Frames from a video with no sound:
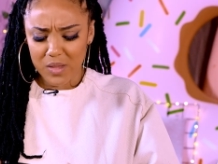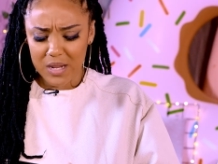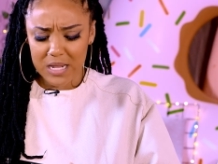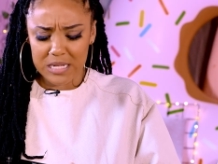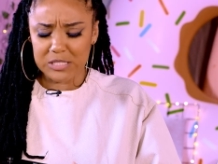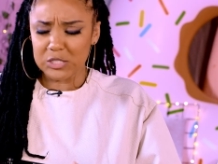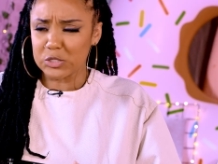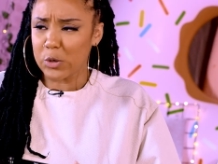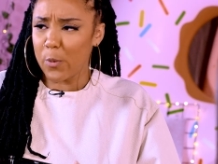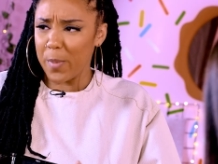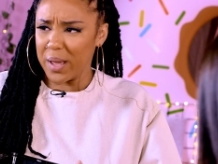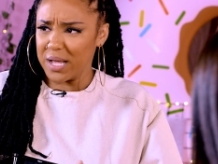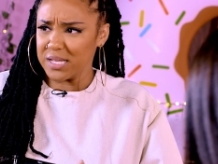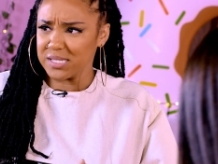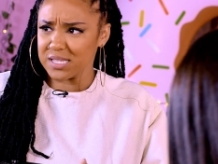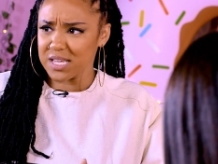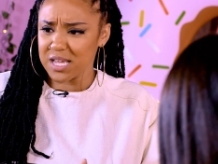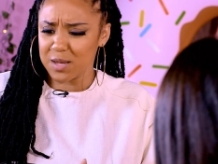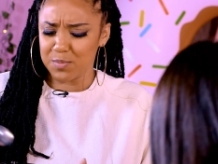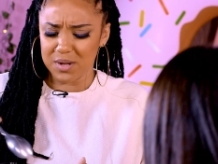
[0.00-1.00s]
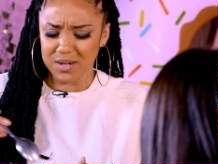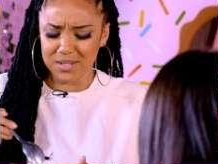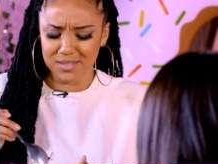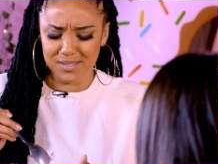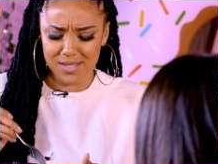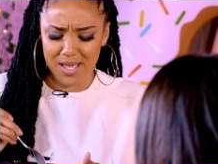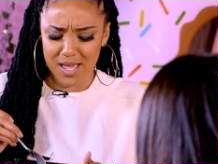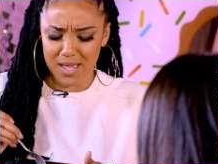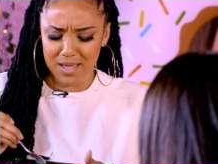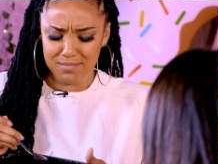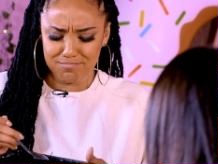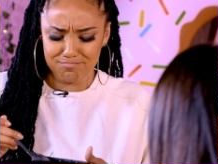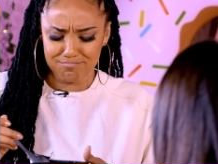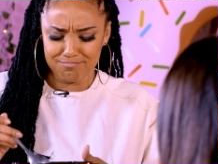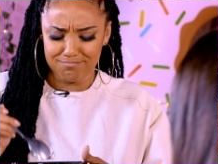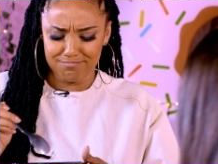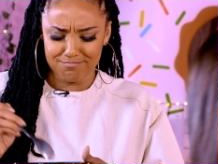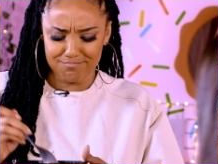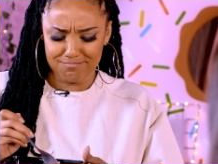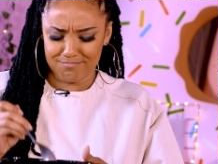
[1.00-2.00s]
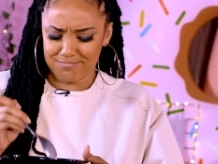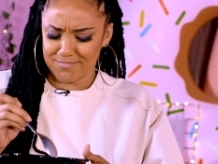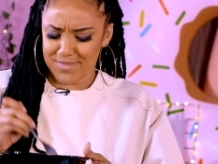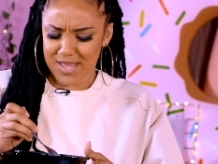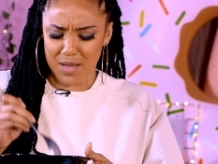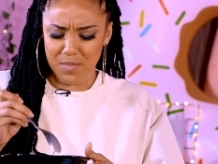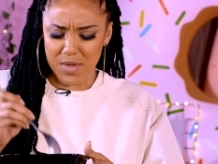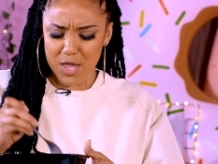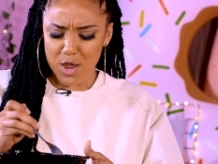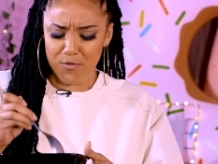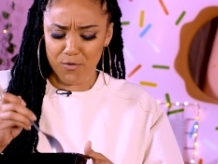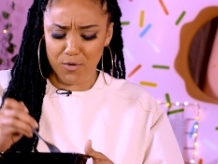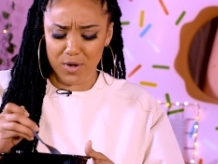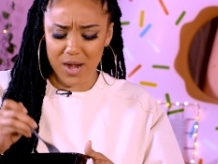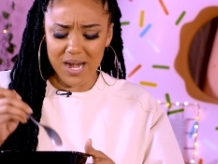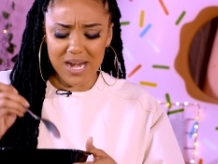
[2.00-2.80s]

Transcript: It's so basic, but it's like, I'm here for it.